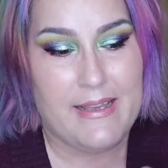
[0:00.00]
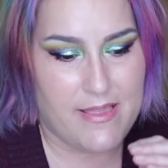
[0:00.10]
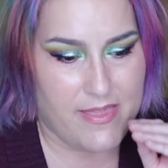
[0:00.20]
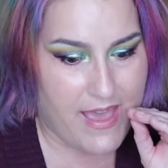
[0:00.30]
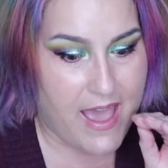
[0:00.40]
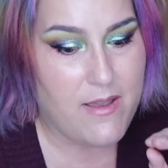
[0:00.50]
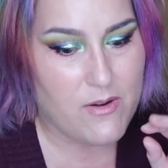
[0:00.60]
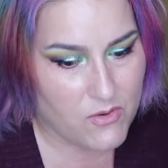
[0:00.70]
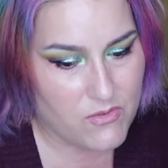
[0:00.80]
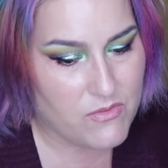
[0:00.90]
that
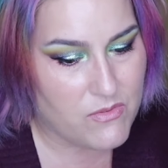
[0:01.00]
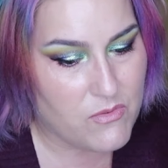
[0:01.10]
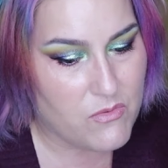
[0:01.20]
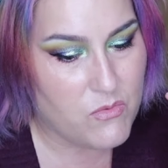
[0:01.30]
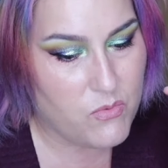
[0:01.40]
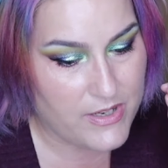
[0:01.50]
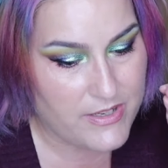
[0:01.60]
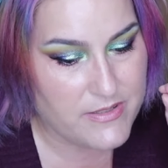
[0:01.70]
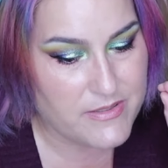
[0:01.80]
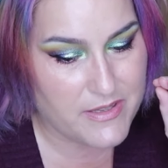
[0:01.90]

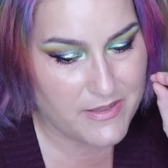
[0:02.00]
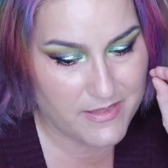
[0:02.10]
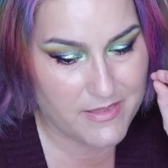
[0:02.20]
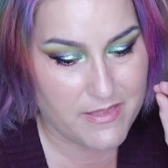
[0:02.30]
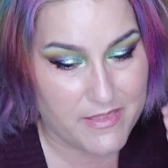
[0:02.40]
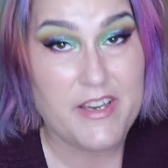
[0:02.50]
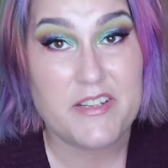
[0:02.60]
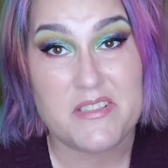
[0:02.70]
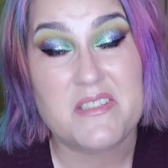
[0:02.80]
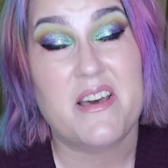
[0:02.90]
was
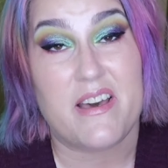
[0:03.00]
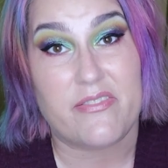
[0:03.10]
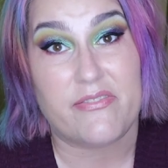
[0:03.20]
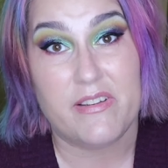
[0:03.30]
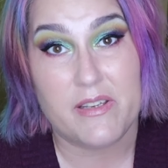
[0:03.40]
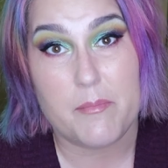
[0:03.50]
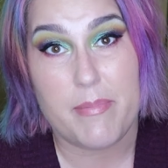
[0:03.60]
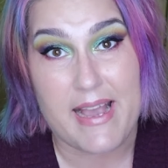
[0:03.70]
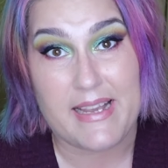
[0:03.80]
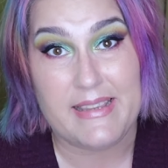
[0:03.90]
the stuff
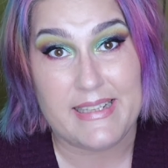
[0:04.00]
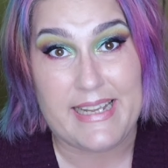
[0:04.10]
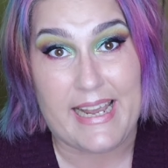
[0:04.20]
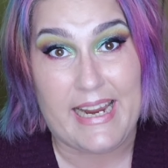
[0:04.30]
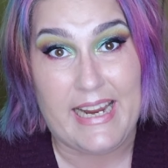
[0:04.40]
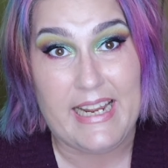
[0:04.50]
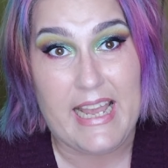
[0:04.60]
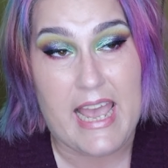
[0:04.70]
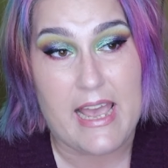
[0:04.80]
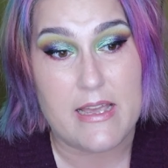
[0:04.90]
back in the
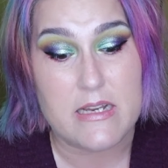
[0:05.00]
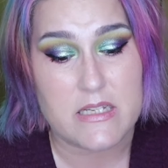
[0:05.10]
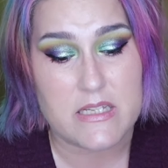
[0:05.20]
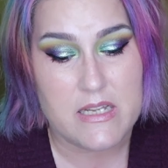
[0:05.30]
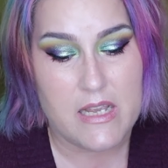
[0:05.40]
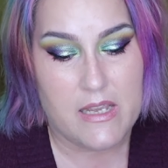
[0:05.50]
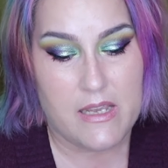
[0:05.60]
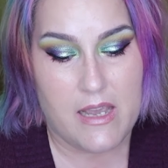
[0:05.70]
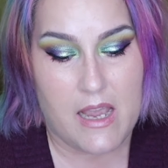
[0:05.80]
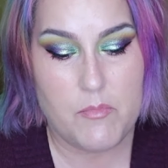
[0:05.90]
day. And
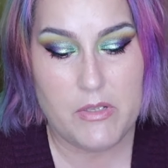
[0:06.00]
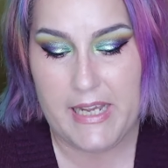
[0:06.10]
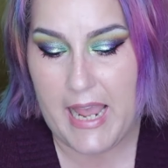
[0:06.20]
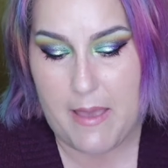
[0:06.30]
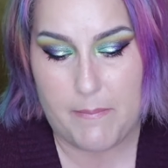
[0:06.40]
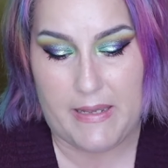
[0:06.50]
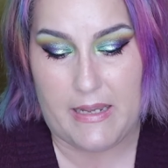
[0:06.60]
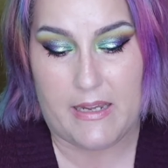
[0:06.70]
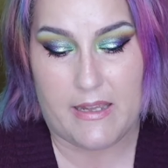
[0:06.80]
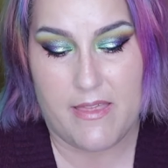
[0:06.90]
I'm really
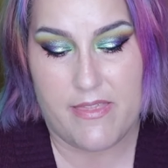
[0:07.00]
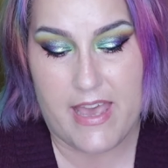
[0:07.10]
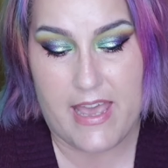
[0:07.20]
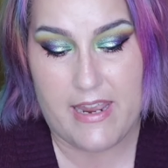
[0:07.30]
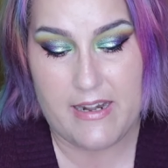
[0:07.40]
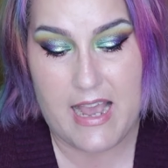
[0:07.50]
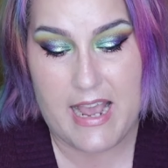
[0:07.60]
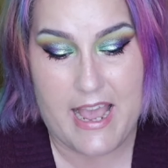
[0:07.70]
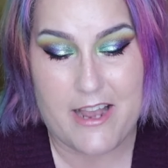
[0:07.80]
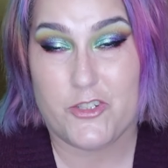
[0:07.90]
happy that
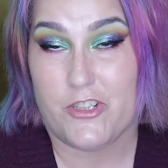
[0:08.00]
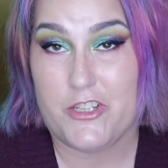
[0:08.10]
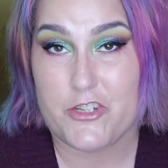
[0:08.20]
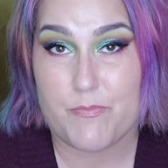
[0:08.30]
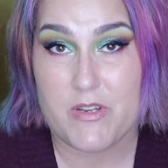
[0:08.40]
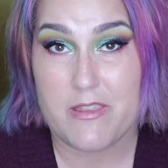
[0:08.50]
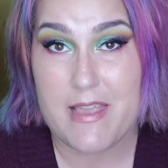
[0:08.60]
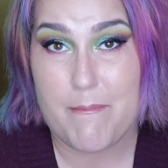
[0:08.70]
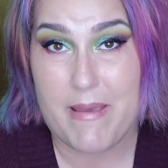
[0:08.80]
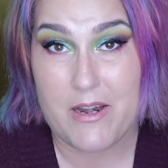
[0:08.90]
I actually jumped on
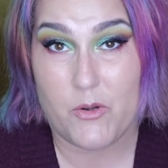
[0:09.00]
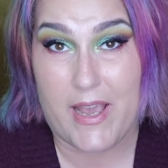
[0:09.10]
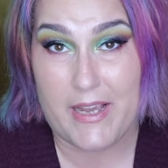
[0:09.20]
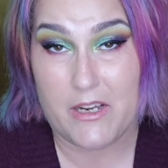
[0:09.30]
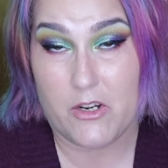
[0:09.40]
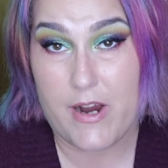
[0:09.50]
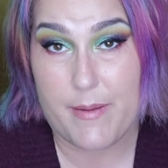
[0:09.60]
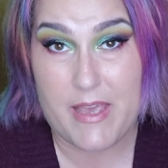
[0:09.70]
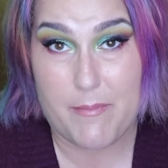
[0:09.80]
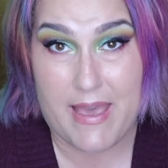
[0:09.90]
that bandwagon and
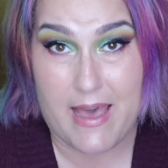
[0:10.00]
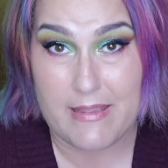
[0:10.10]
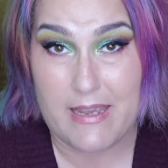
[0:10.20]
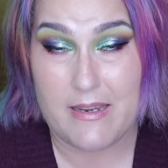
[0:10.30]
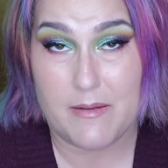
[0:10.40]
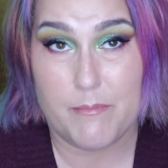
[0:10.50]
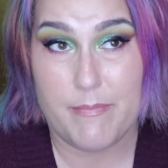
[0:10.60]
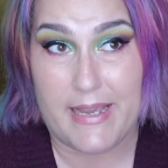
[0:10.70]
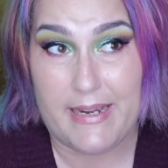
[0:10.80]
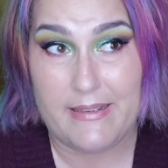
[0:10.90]
grabbed that palette,
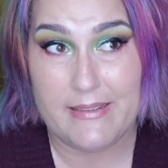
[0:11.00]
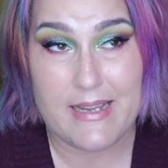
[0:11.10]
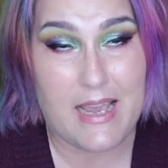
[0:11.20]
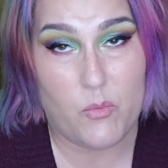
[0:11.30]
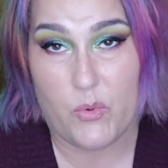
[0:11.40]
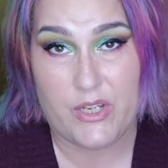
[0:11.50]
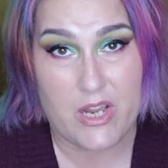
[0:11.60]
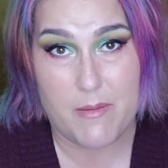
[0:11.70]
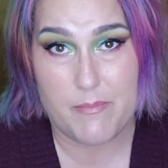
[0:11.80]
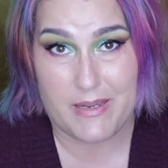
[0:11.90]
but I would
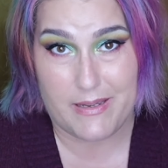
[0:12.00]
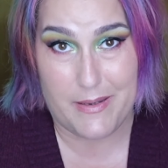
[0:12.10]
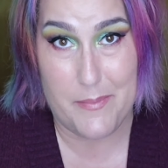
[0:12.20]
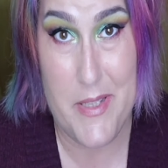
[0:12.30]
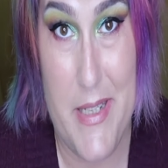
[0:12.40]
not pick it up